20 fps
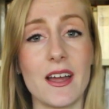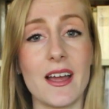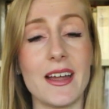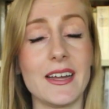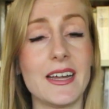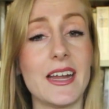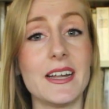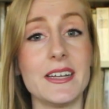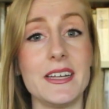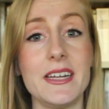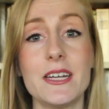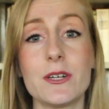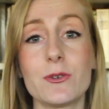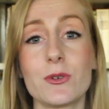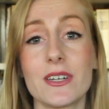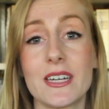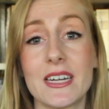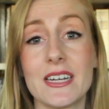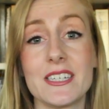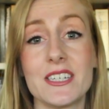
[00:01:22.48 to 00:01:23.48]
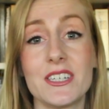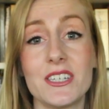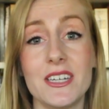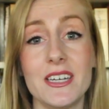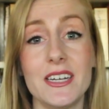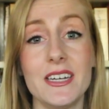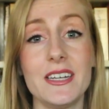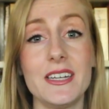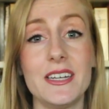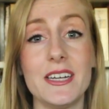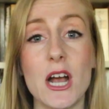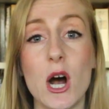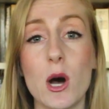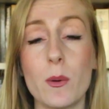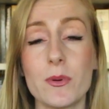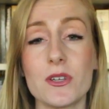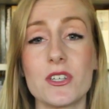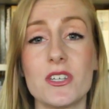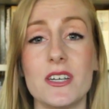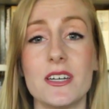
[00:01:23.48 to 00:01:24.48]
Again here we can see the
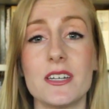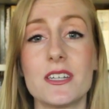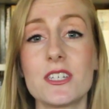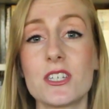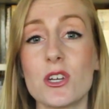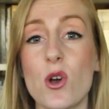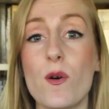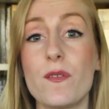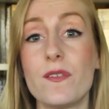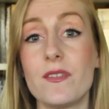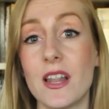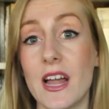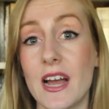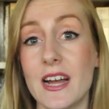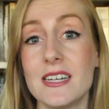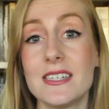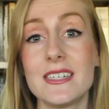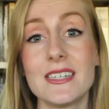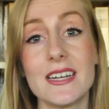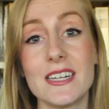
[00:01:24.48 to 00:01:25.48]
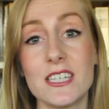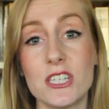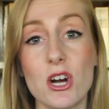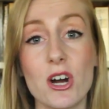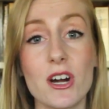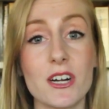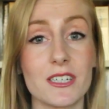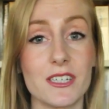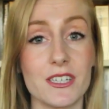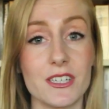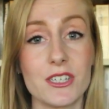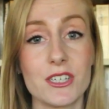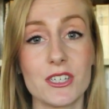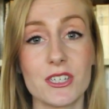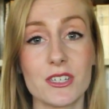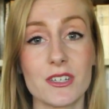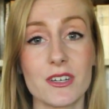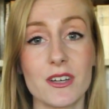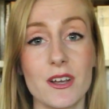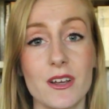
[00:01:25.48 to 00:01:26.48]
opposites of light and
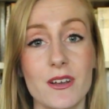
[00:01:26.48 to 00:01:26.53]
darkness.